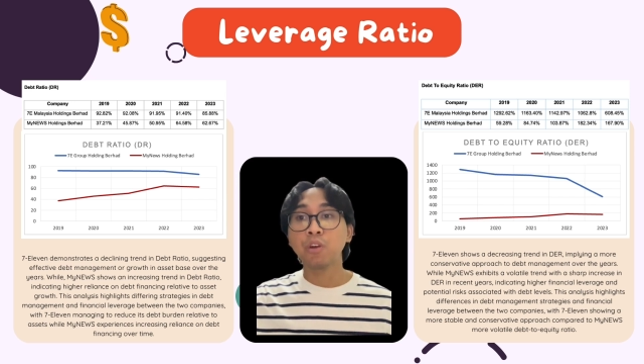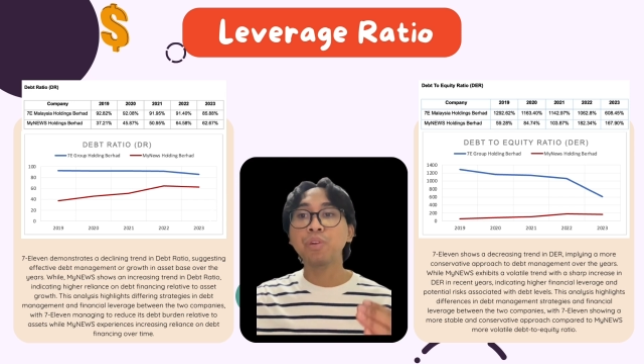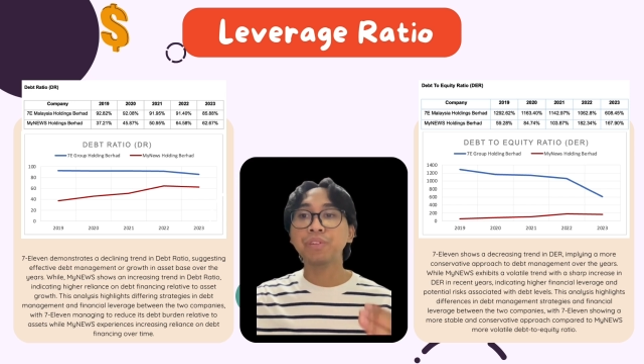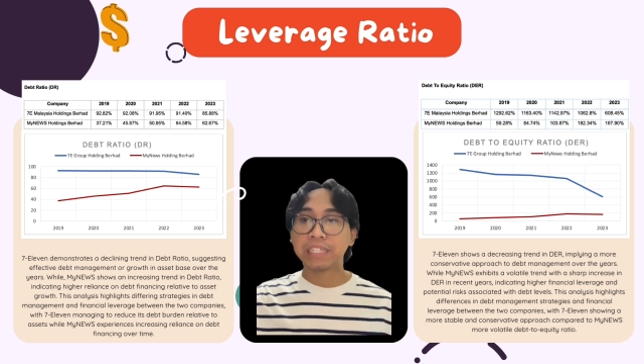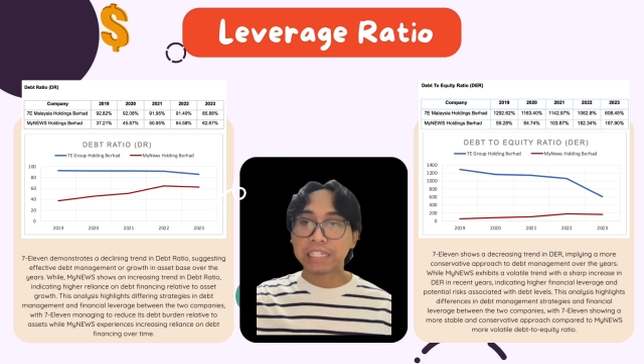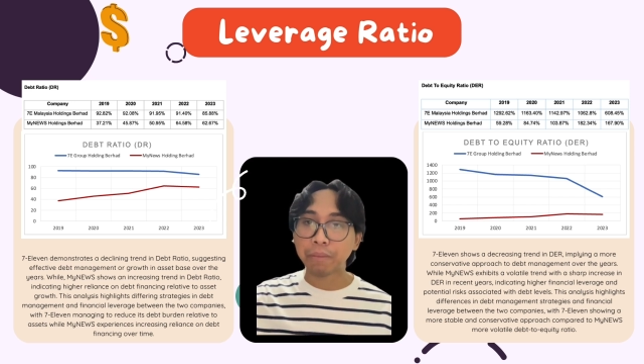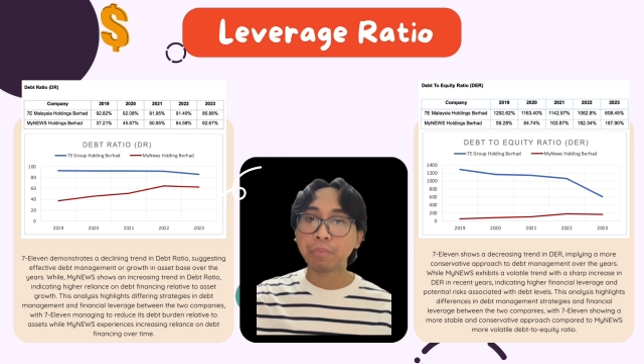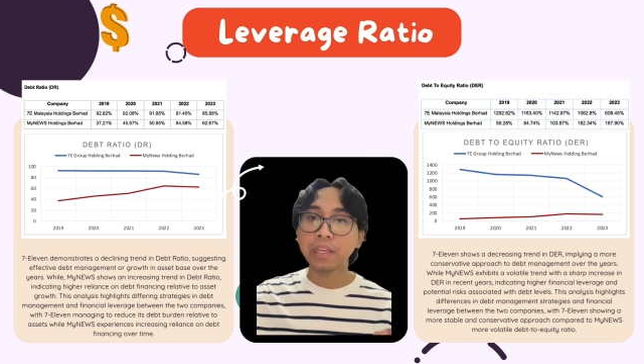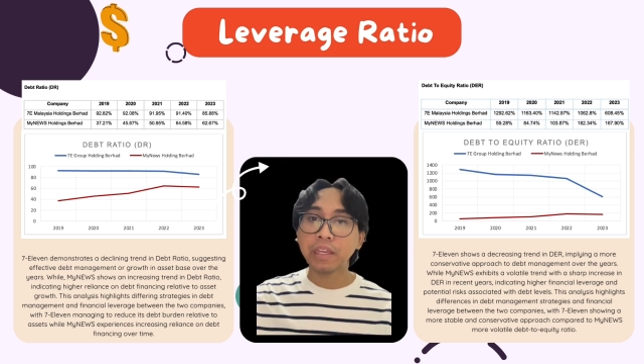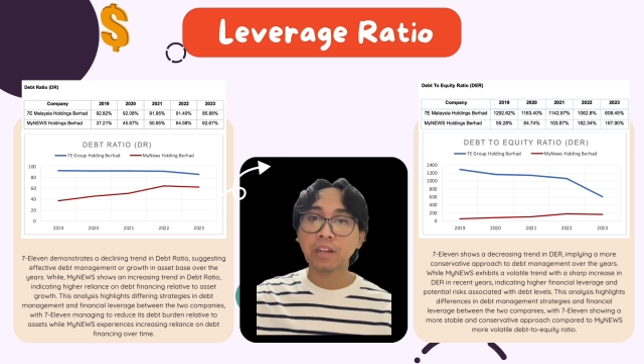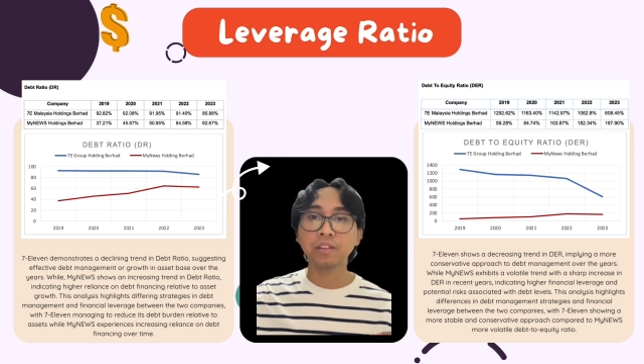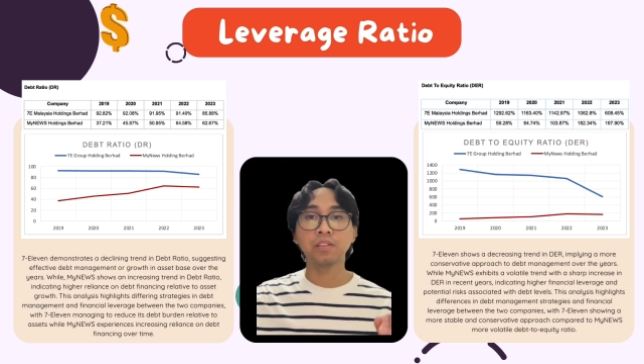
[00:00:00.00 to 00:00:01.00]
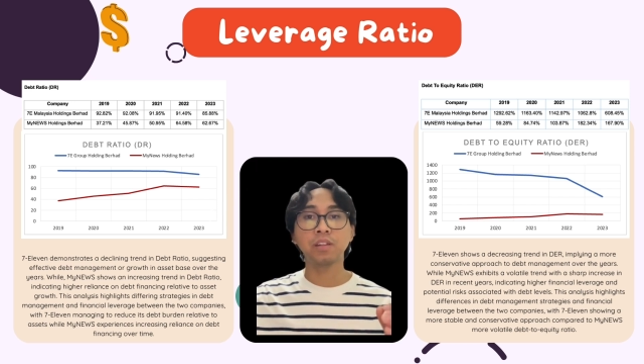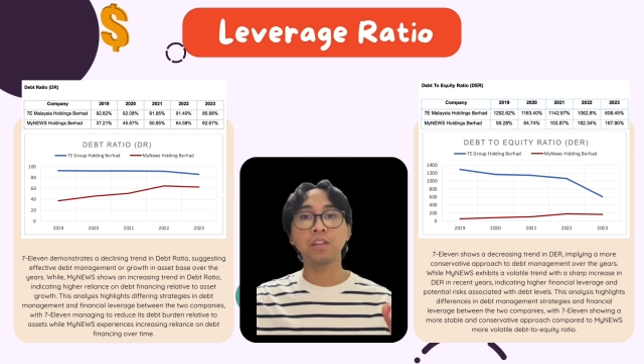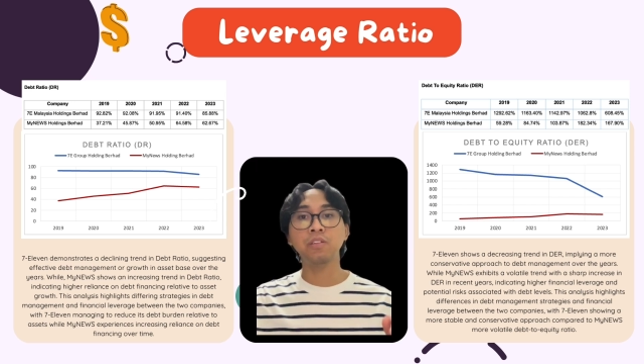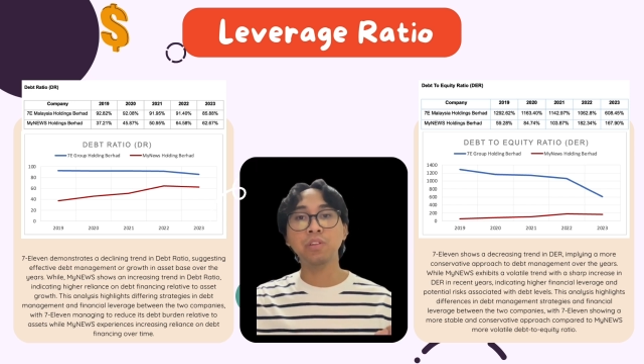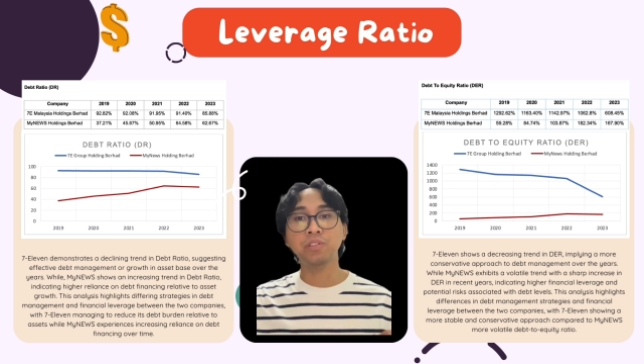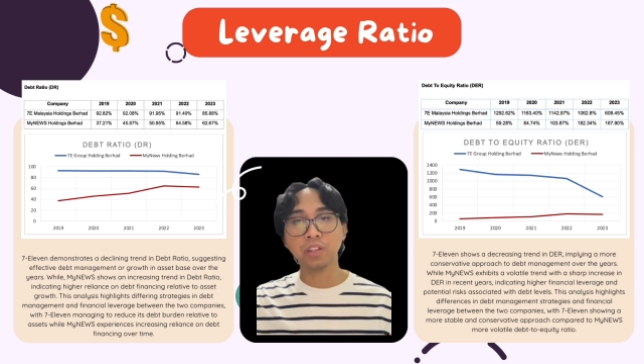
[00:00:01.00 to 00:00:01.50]
with a sharp increase
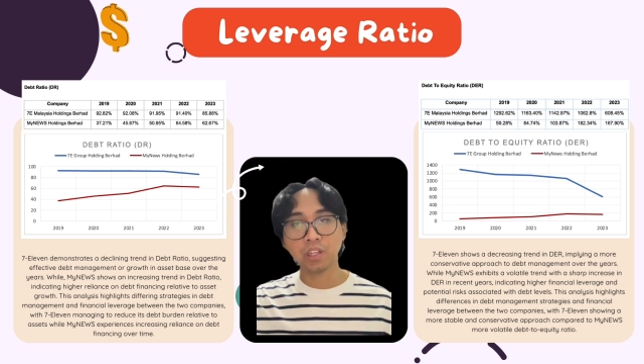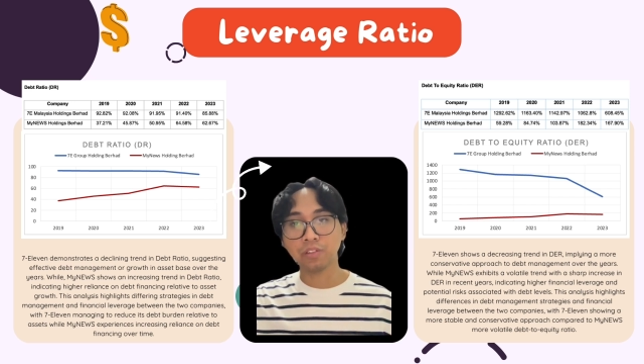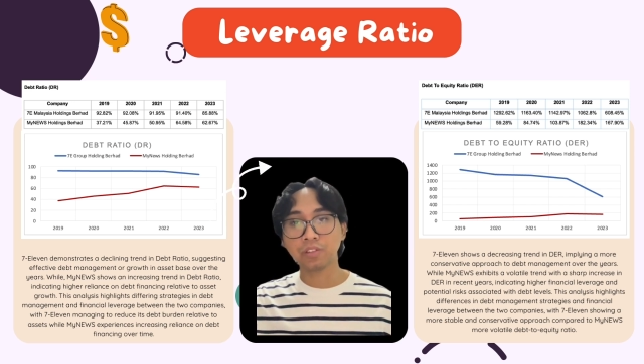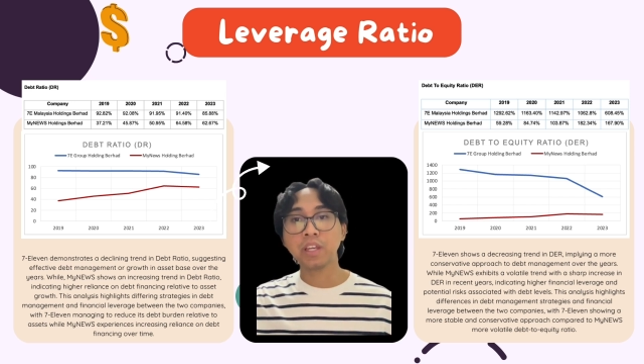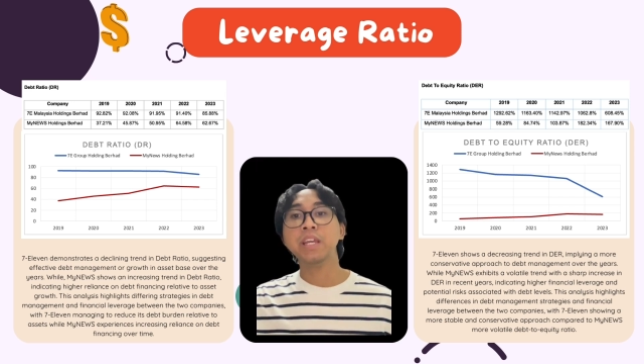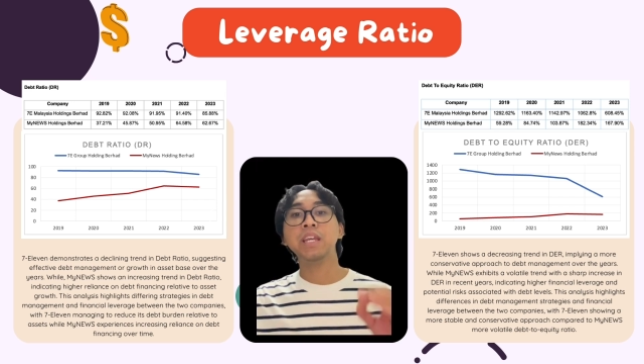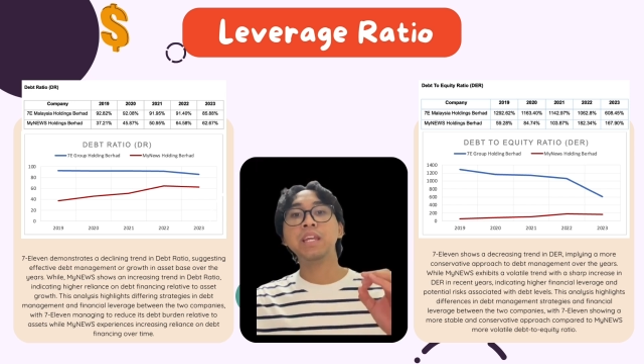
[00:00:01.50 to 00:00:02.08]
in recent years,